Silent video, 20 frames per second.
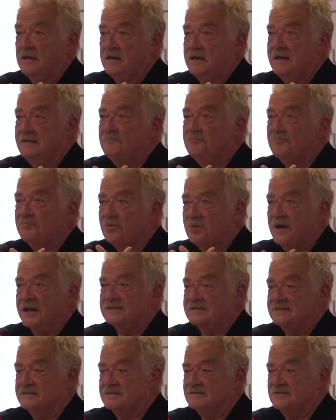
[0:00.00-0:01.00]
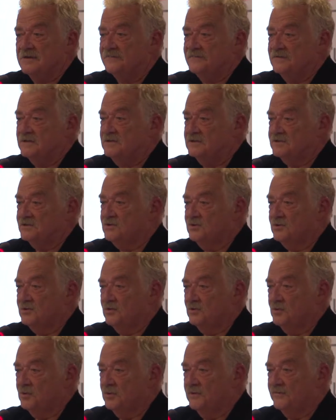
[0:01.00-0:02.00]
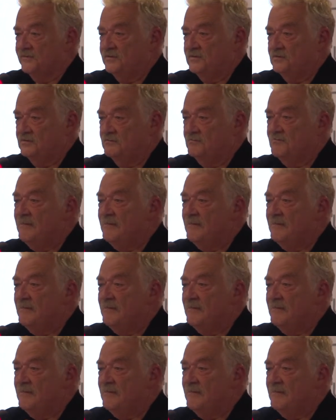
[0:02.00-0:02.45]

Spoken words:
in presence of the historical worldview.